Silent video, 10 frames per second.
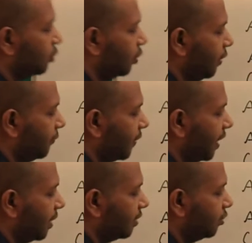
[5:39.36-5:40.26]
So if I
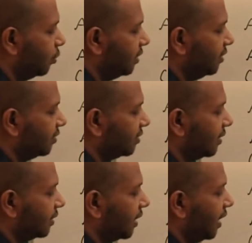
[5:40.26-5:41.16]
am assuming this
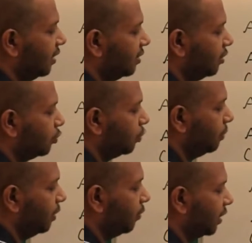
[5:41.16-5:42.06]
as n, this
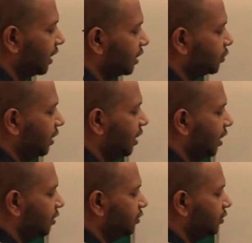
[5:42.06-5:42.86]
should be what actually?